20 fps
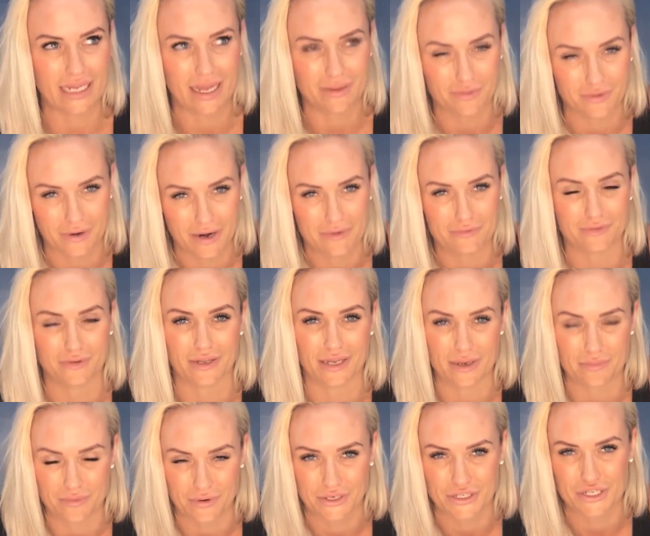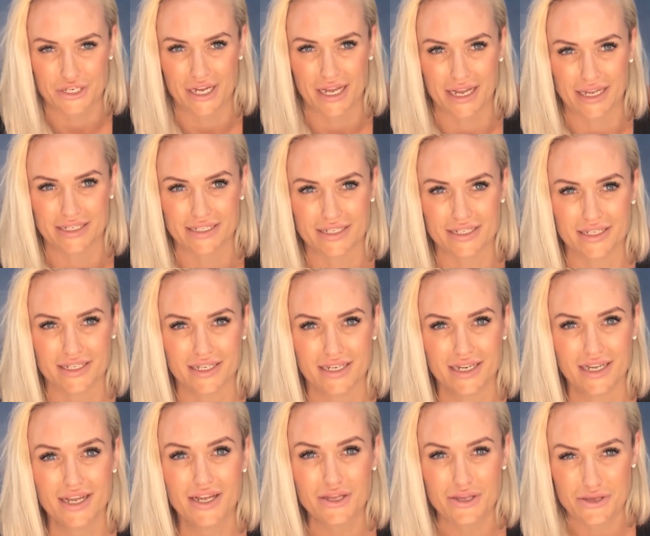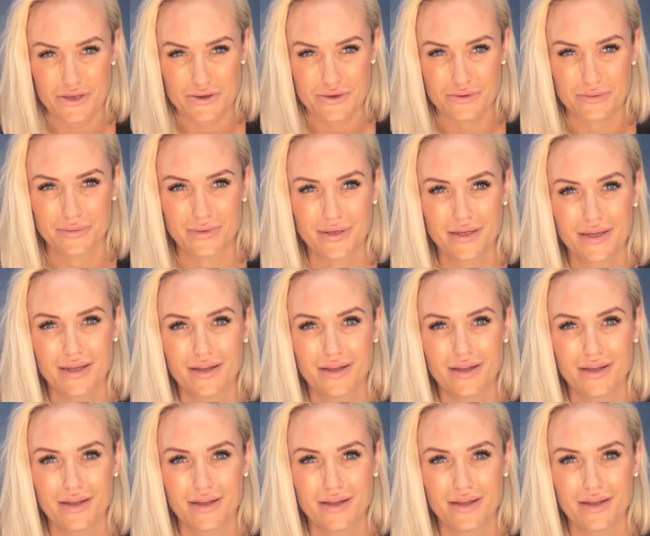am grateful and appreciate you